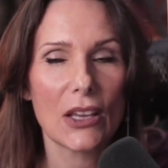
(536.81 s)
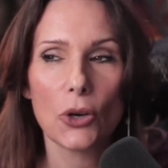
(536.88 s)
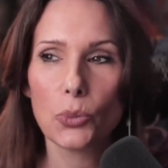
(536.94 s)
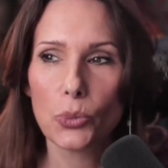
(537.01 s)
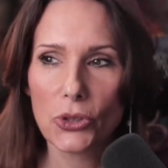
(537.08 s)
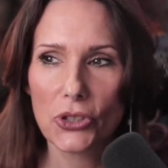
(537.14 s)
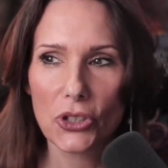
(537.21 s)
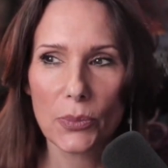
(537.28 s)

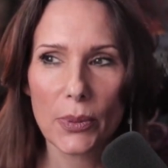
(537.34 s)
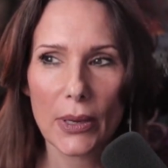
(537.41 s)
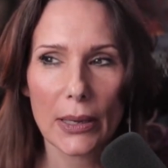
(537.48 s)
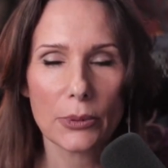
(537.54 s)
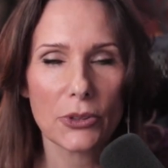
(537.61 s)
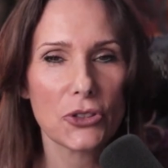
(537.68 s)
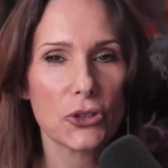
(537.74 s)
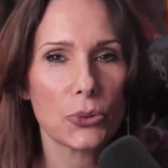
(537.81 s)
Would you be
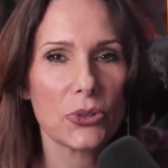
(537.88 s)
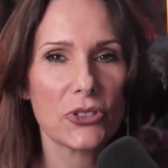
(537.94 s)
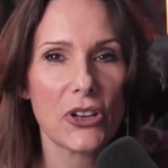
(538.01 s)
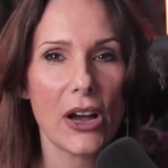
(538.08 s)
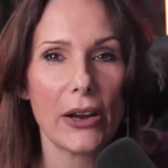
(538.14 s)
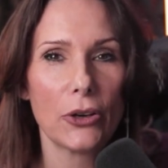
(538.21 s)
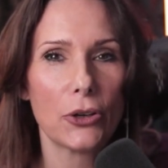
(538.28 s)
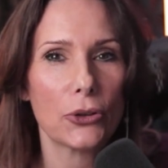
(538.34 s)
able to
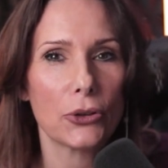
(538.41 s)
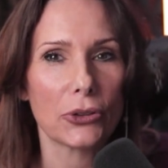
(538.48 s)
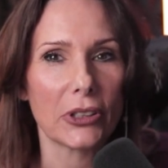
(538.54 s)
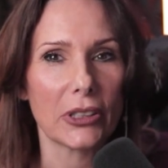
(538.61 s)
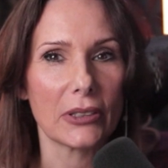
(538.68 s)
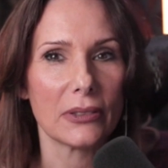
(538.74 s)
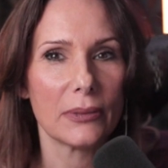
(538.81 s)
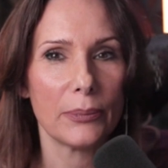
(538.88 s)
retire
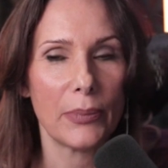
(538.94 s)
early,